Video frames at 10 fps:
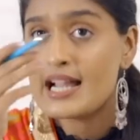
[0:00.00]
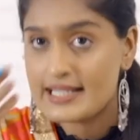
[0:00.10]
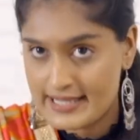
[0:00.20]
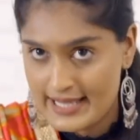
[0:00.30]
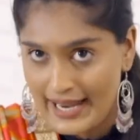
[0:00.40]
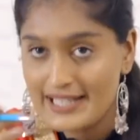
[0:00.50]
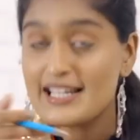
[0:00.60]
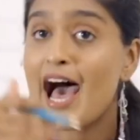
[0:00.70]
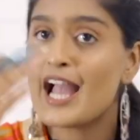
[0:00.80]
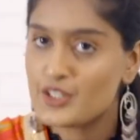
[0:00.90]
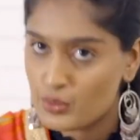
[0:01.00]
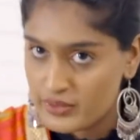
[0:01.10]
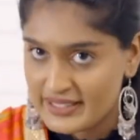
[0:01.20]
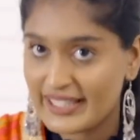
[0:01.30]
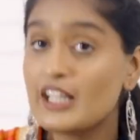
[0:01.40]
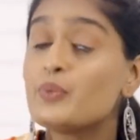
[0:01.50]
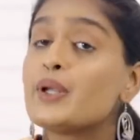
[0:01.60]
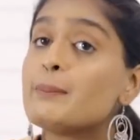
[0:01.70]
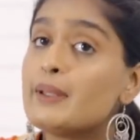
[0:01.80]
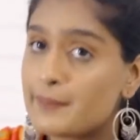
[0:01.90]
I said I don't think
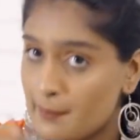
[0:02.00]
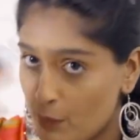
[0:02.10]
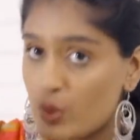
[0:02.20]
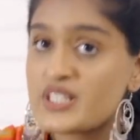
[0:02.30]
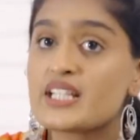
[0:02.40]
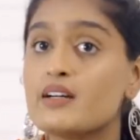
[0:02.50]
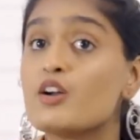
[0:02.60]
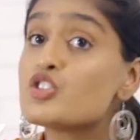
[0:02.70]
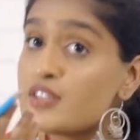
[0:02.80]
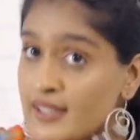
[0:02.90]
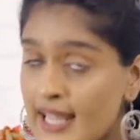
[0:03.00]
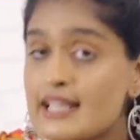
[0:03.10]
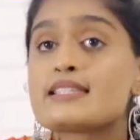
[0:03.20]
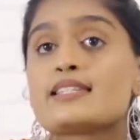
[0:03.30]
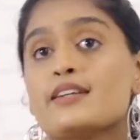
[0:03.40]
we'd be promoting her to the next